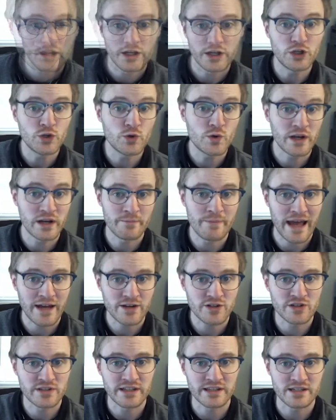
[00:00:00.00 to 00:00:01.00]
You can
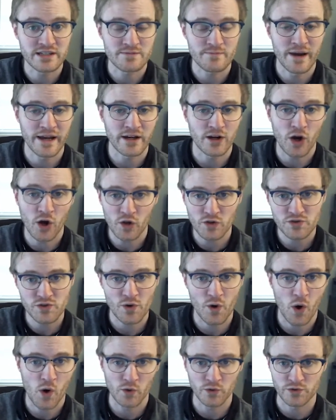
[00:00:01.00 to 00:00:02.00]
imagine that this might
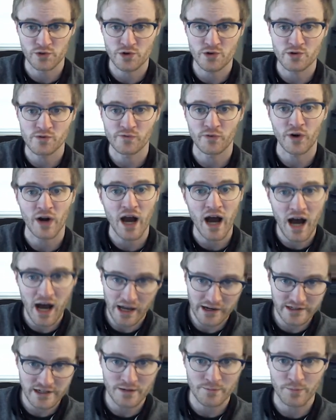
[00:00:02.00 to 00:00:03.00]
also hold true for
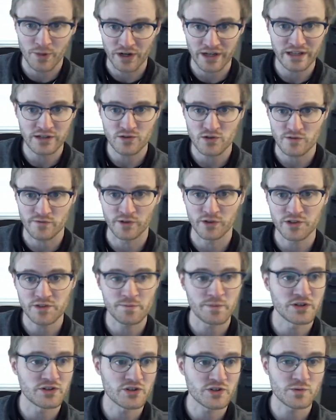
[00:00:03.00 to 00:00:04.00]
odd numbered intervals,
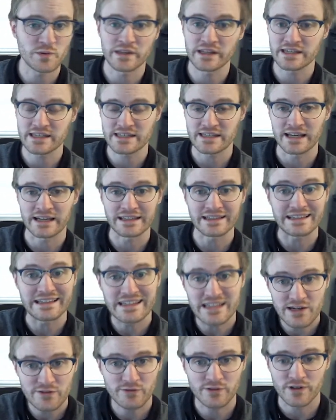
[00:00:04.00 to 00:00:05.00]
but just with a slightly
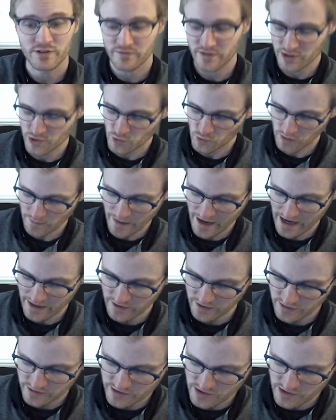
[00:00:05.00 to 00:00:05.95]
different visual pattern.